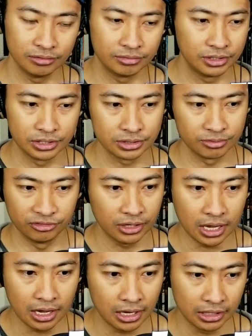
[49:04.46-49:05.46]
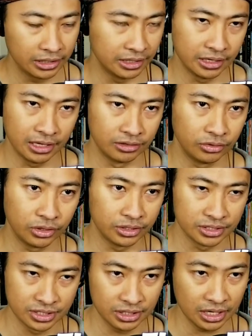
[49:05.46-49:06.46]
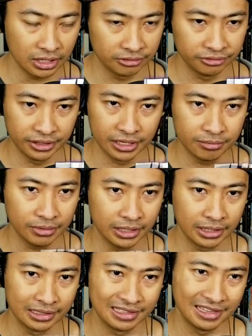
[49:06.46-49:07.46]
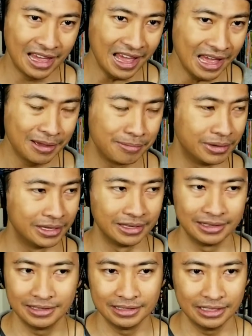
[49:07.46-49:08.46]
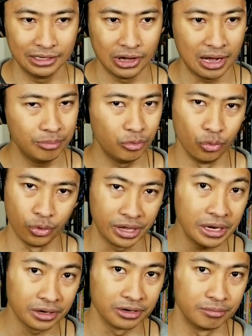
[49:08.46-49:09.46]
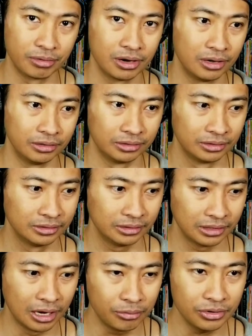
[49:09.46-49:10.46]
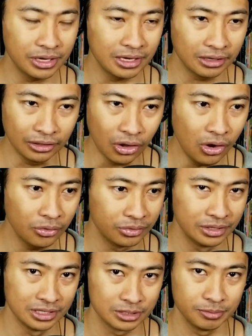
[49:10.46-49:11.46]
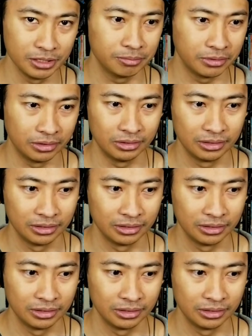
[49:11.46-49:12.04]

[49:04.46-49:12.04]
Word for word: just vlog and, and do all this stuff. And I'm like, yeah, but you know, I'm weird, bro. I won't get along with these people.